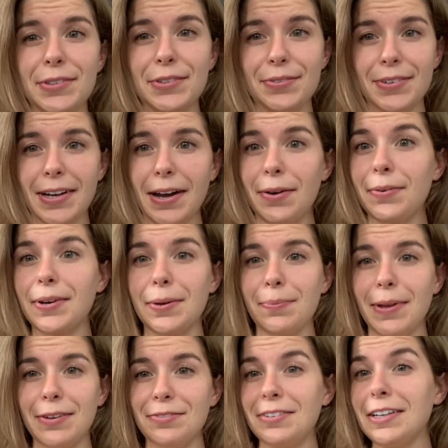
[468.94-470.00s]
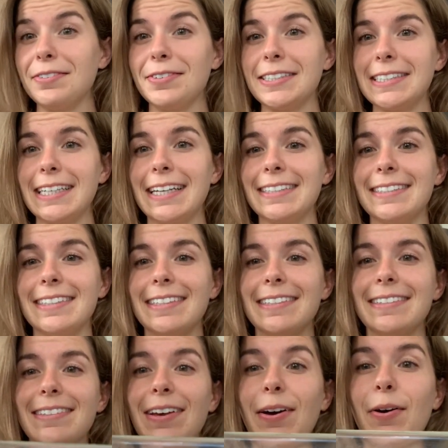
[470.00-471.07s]
Forgot one of my favorite
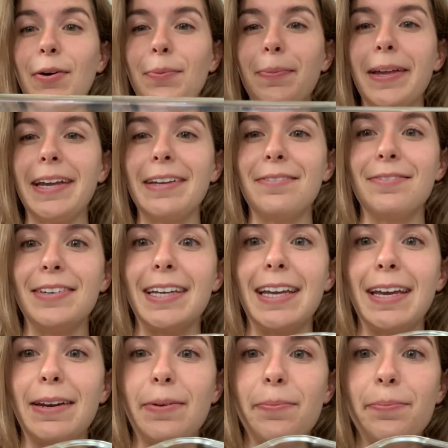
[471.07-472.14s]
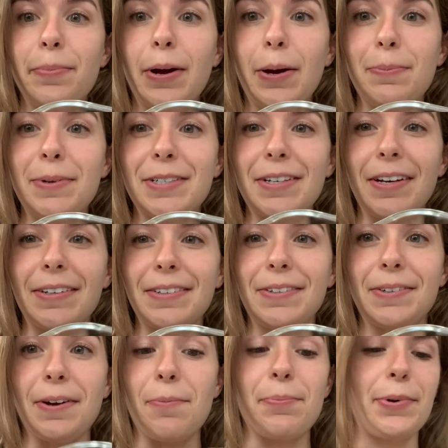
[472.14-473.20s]
touches, homemade vegan Parmesan
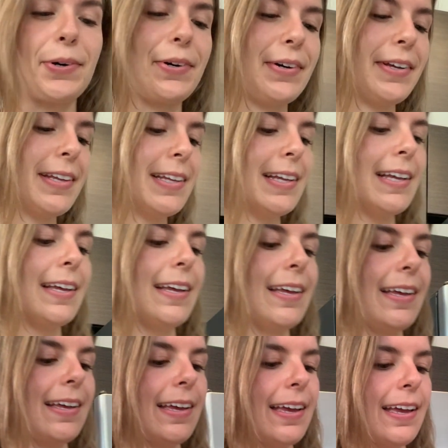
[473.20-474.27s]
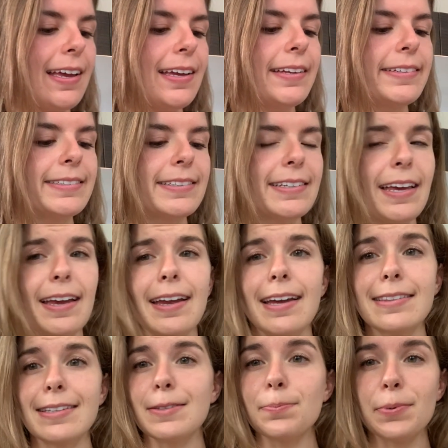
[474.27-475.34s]
crumble. And I
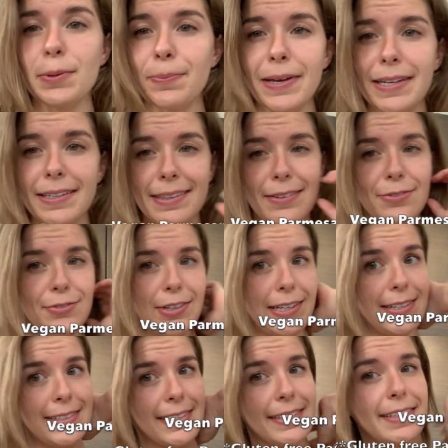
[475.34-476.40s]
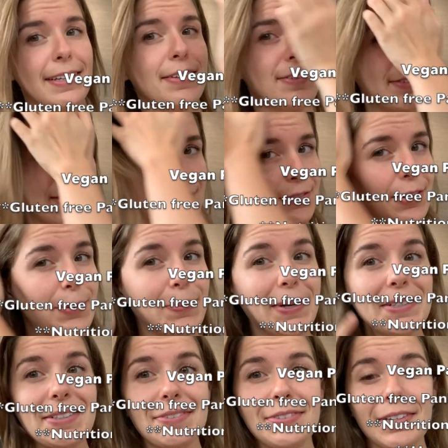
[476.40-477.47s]
had this pre-made in the fridge because I use it for a
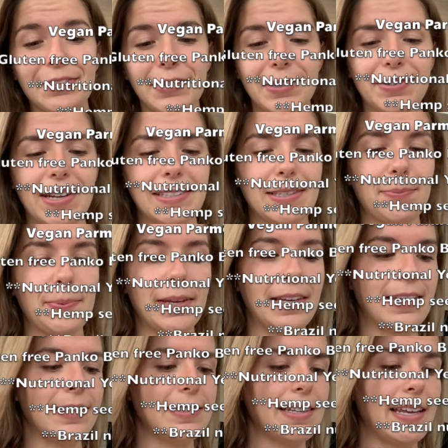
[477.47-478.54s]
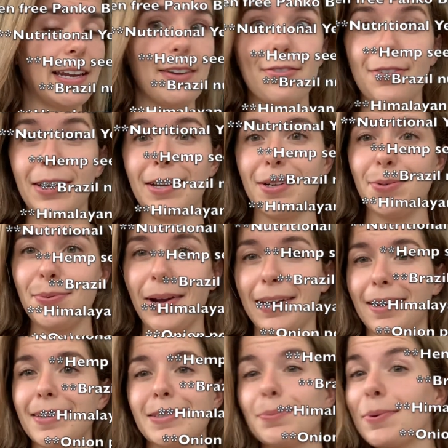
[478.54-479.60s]
bunch of different recipes, and I figured why
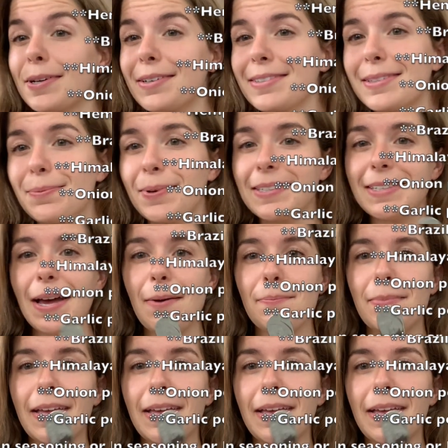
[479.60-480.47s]
not sprinkle some on top.